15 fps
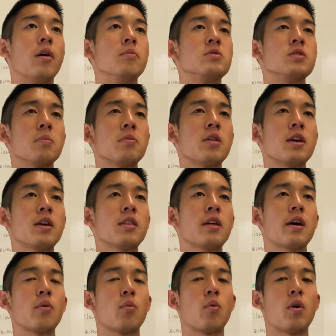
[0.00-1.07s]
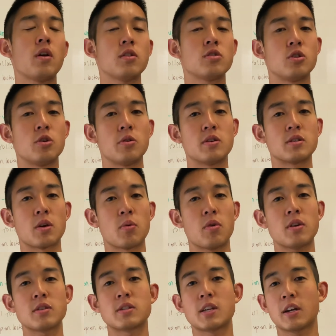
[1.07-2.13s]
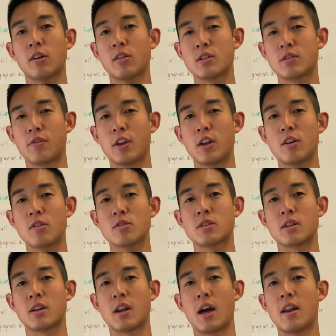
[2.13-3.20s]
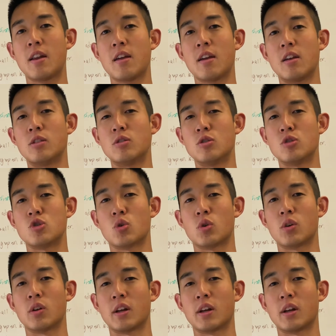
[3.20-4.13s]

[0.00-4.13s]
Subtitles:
something that I want to do is I want to take all these videos and edit it into short,